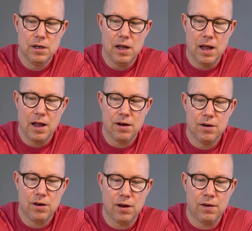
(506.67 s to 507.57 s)
And
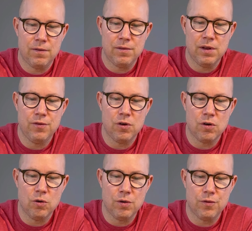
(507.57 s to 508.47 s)
if you're
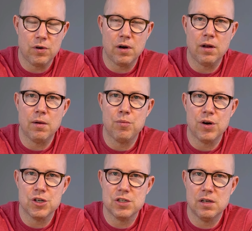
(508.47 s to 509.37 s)
going for a
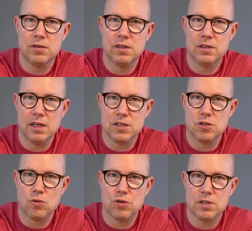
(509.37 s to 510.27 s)
brush that can
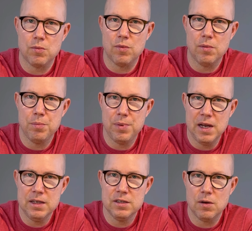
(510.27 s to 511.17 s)
store some
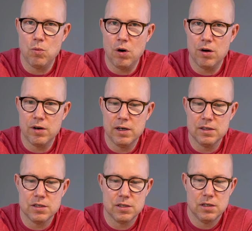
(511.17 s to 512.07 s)
paint and water in
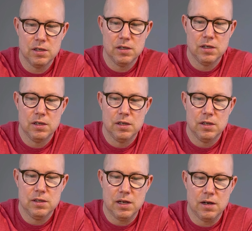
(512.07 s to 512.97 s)
it,
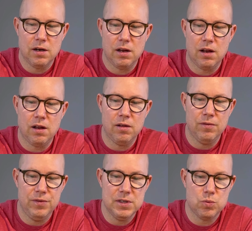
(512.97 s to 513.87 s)
then
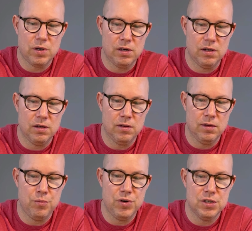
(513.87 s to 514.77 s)
this one, the
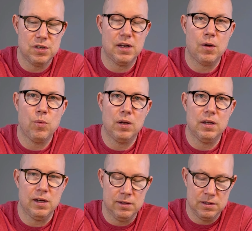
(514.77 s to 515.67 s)
Princeton Aqua
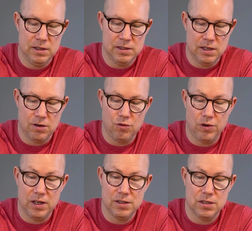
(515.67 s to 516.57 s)
Elite, is a
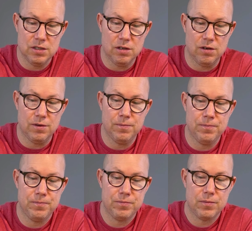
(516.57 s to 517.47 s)
great
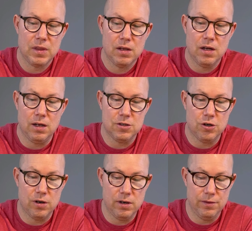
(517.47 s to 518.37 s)

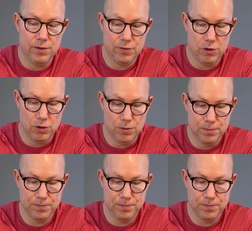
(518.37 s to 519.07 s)
alternative for you.